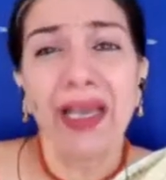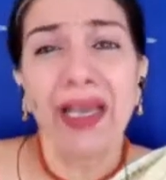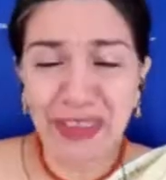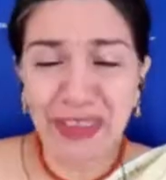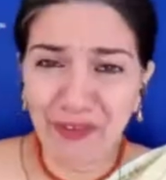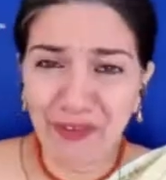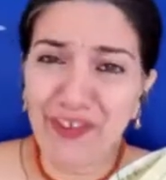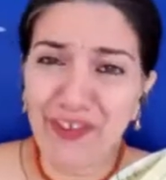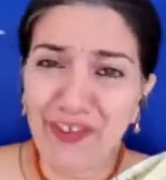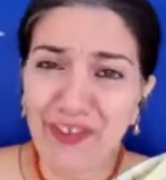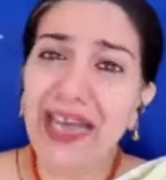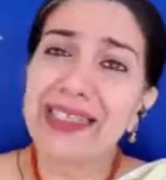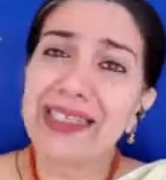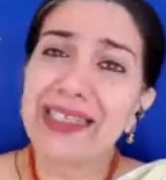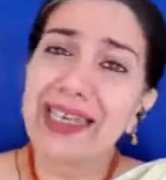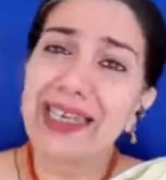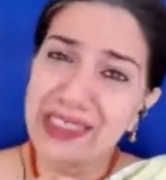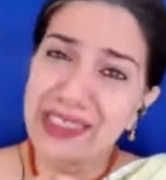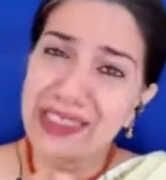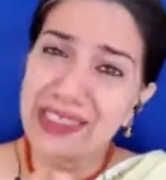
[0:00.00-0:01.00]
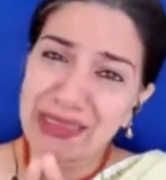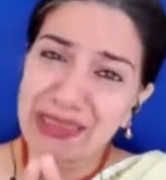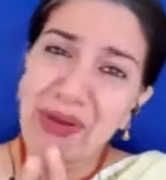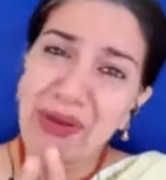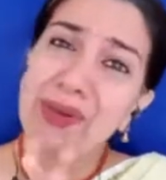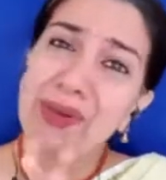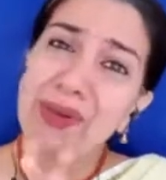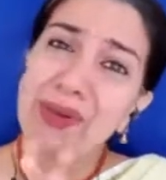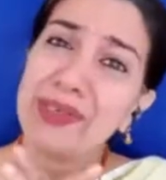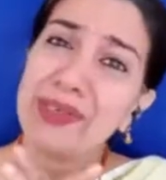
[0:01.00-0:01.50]
Your father had
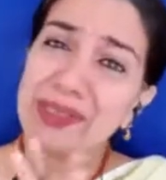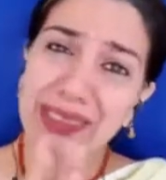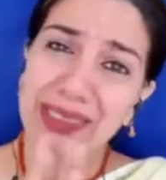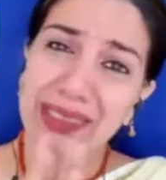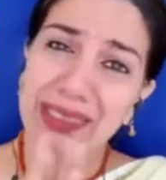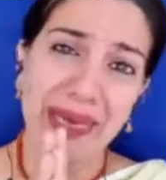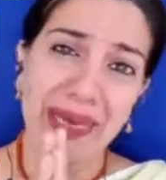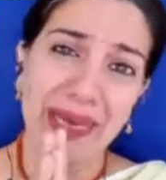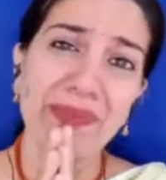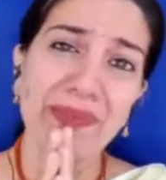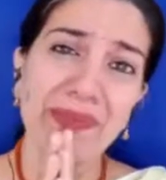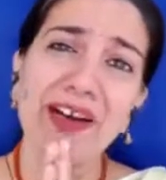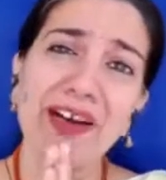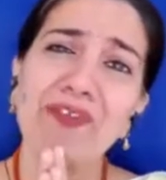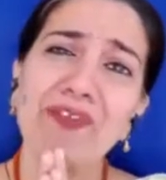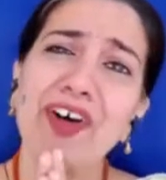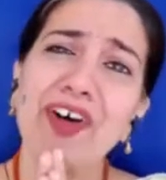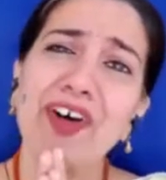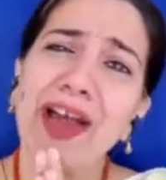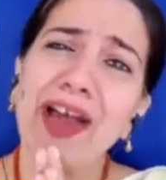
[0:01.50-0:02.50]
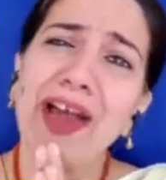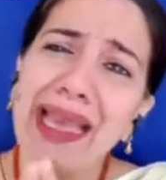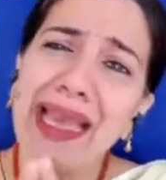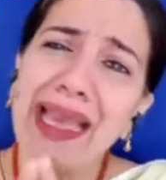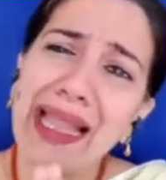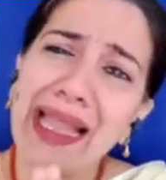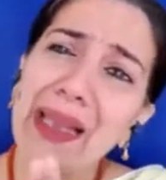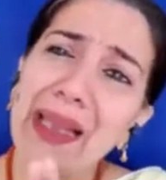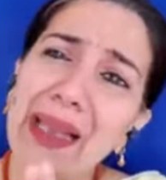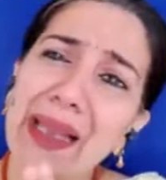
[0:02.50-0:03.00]
told me to come here for
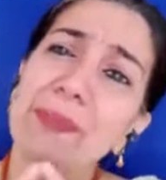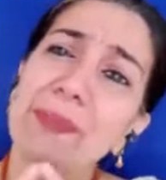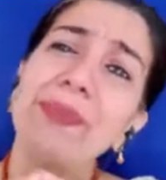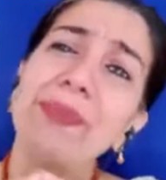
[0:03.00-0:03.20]
help.